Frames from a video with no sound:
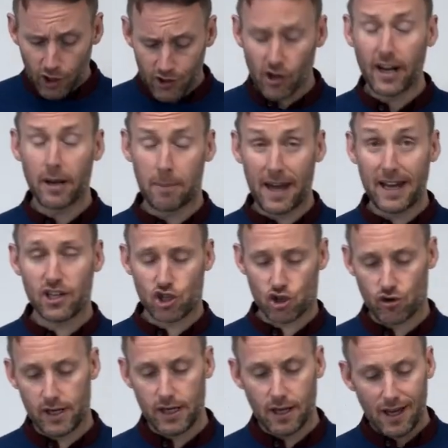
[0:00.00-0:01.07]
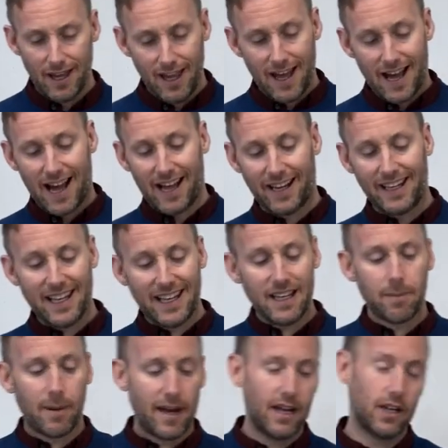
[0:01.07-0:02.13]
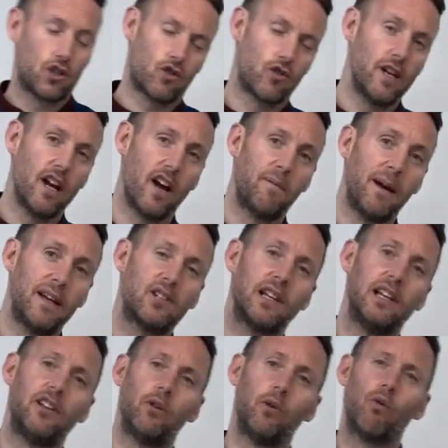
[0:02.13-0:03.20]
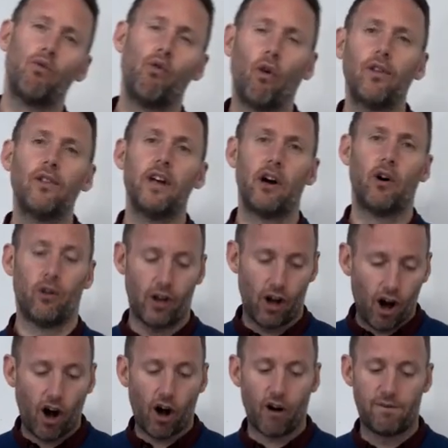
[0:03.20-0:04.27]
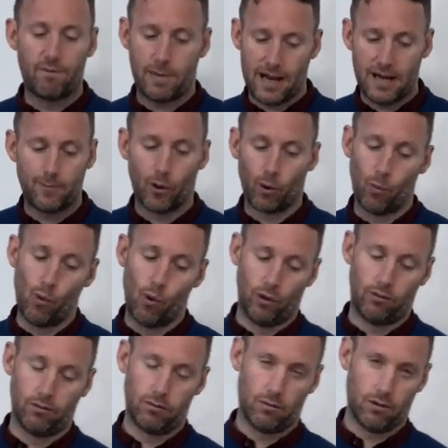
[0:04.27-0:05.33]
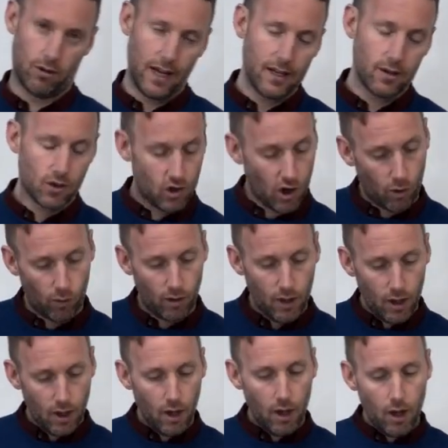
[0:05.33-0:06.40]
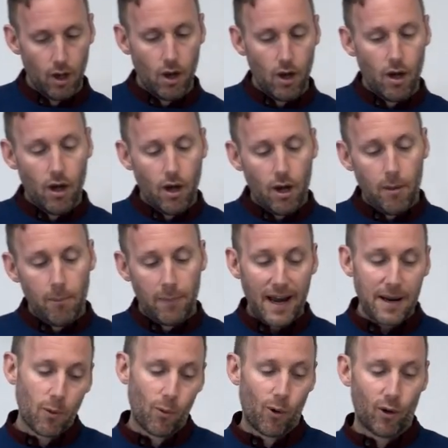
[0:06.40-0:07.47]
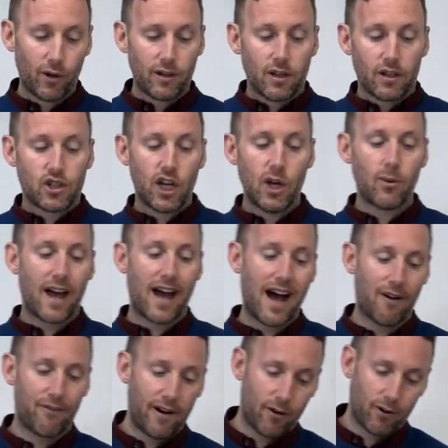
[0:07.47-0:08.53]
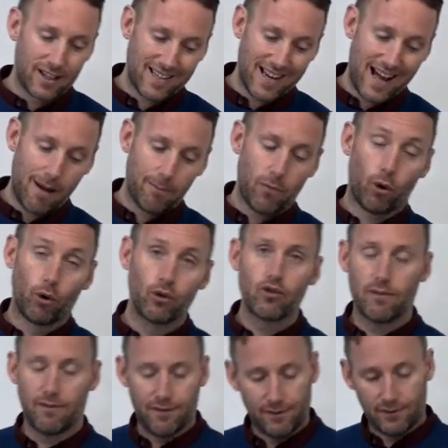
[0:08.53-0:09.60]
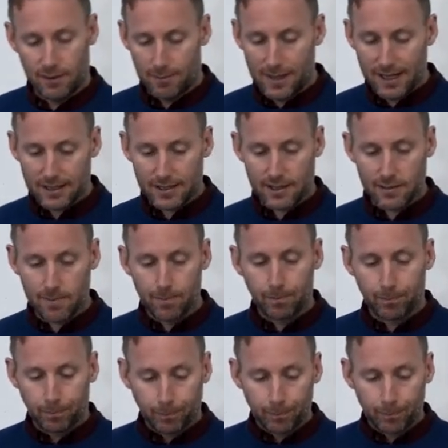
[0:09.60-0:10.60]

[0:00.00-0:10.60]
I'm sorry, at page three. And in page three, I basically do a rundown of paper one. Okay? So, paper one, 2.5 hour exam, 150 minutes.